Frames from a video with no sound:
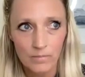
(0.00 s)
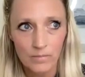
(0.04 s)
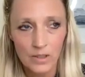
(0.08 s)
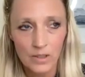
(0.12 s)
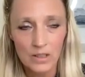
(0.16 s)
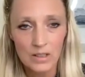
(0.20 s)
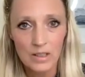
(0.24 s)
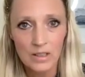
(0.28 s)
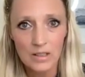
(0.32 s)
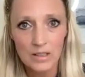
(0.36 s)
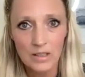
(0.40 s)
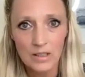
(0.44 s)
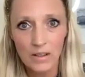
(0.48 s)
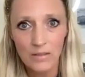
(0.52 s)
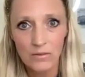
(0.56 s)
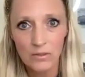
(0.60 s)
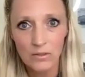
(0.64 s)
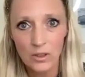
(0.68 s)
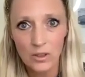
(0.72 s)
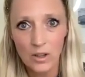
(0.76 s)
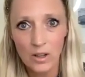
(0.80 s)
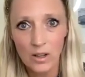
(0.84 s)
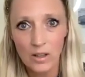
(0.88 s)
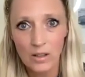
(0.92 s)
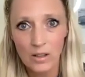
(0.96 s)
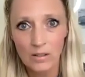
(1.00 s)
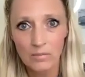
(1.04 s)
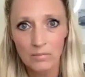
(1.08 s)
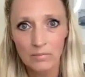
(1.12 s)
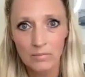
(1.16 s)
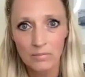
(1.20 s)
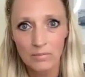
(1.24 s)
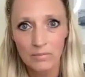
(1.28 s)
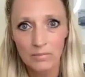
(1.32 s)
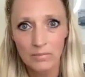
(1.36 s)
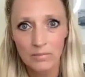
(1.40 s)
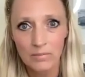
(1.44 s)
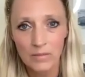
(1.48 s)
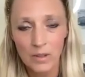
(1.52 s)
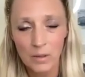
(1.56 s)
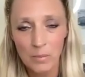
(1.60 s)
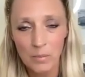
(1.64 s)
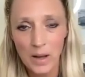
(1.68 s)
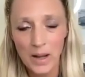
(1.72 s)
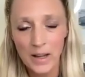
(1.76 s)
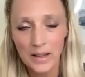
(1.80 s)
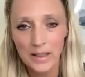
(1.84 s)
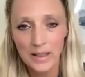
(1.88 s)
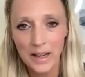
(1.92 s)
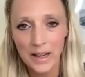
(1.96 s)
This is, after all, the
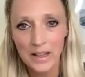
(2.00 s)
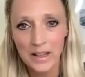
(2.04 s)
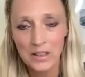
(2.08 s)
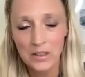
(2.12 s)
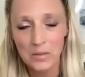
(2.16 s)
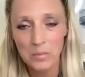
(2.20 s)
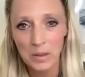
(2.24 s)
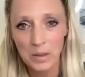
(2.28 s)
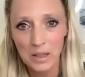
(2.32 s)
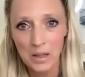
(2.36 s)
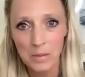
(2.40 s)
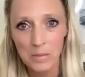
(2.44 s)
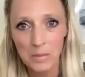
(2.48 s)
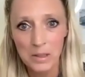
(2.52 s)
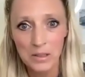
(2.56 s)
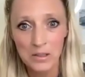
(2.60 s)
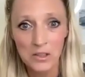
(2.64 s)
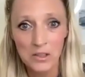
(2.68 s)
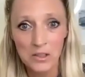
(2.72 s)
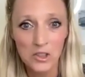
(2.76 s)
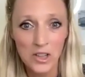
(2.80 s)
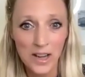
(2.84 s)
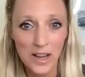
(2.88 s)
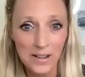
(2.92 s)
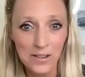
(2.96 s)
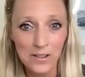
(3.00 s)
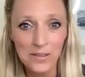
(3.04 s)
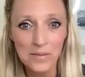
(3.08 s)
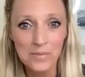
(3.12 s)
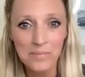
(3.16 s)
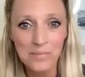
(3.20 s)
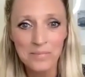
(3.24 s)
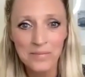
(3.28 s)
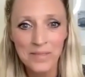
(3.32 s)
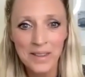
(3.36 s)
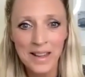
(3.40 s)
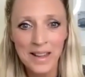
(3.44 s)
podcast becoming the channel.